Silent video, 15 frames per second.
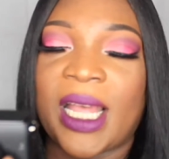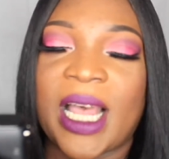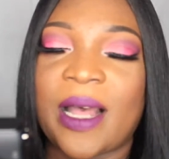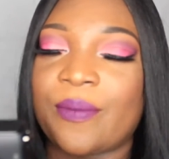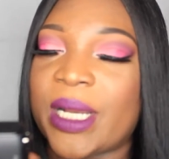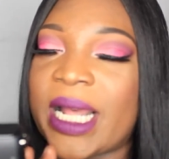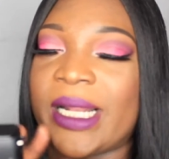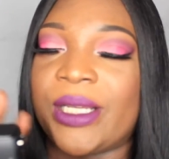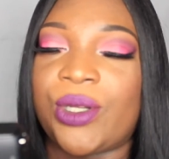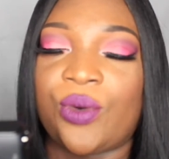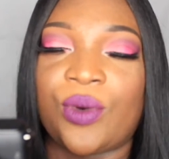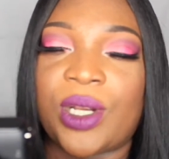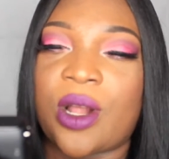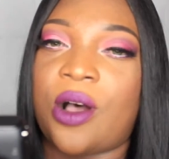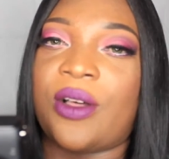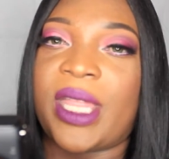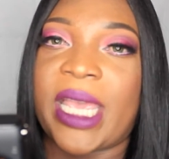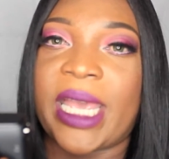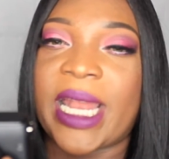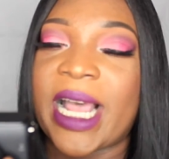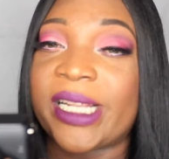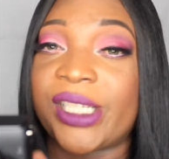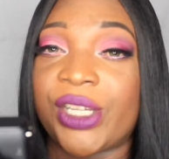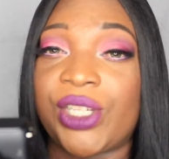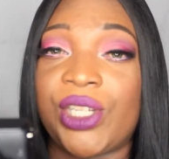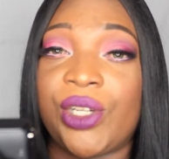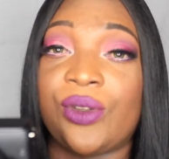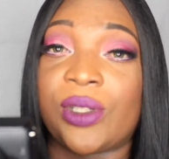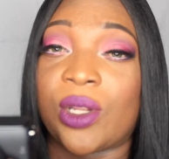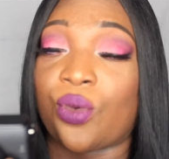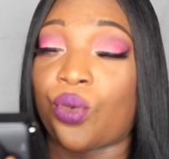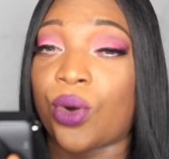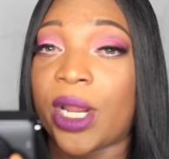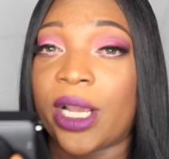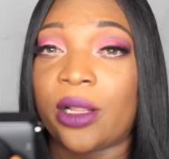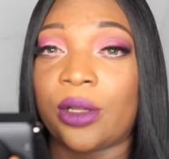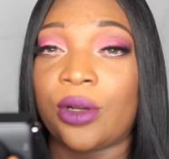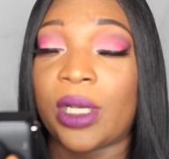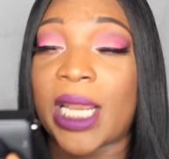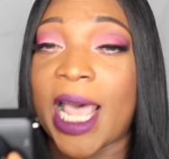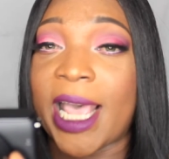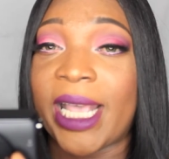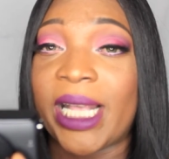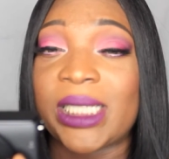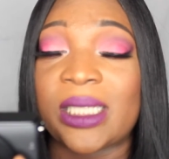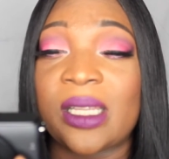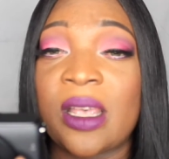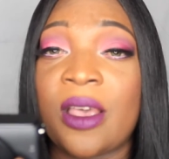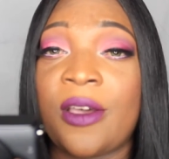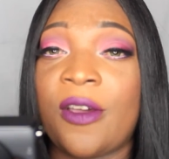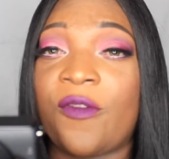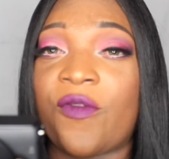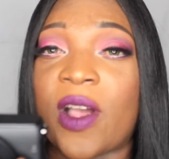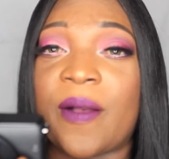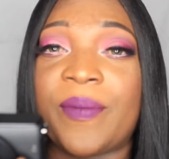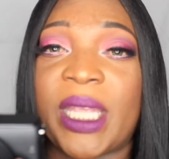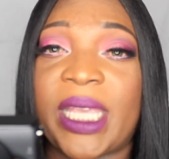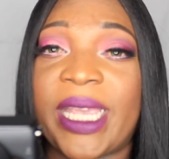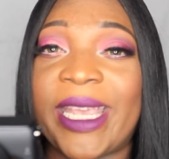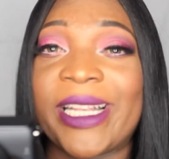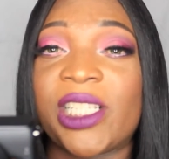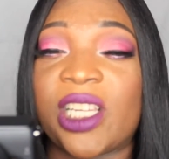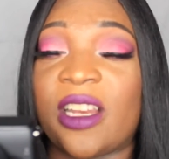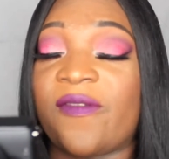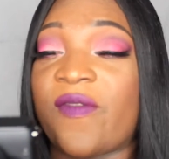I'm not doing all that. I just use the regular lights from the kitchen.